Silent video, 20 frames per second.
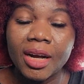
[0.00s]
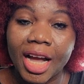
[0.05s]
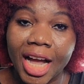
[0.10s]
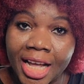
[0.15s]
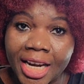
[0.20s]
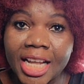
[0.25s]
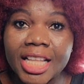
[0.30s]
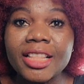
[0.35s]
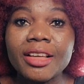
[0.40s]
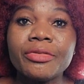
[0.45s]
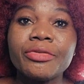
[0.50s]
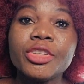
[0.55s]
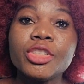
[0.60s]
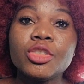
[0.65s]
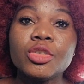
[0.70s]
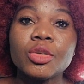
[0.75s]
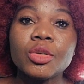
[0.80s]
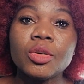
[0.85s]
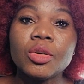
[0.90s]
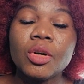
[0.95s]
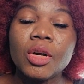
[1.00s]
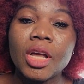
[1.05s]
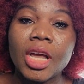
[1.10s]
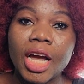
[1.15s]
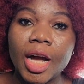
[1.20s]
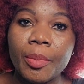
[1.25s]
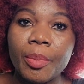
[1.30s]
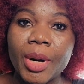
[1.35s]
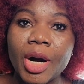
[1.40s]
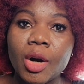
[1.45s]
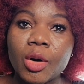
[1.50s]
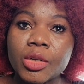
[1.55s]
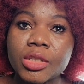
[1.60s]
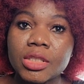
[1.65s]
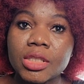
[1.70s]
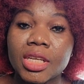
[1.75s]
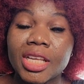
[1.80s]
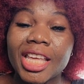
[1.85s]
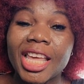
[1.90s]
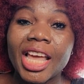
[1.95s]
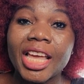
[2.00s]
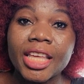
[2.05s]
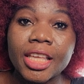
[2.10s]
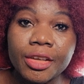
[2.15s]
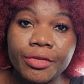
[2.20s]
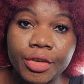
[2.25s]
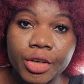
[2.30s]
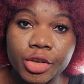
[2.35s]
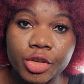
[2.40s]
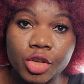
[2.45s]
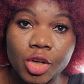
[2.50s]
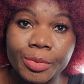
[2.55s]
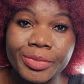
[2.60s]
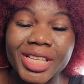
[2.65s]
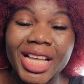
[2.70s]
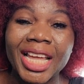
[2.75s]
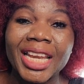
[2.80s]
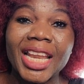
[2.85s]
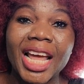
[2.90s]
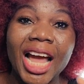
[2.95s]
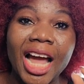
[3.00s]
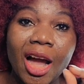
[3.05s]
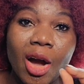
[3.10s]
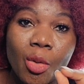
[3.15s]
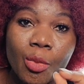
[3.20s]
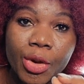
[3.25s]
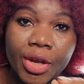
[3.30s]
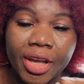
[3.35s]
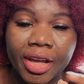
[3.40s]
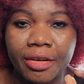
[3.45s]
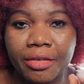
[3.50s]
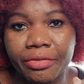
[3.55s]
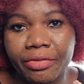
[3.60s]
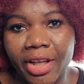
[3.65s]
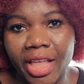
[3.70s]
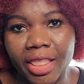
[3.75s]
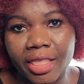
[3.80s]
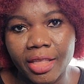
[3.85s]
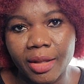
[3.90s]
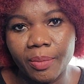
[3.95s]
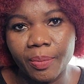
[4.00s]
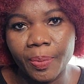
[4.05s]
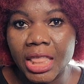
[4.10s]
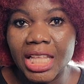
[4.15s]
another video about caregiving jobs and how we can find them.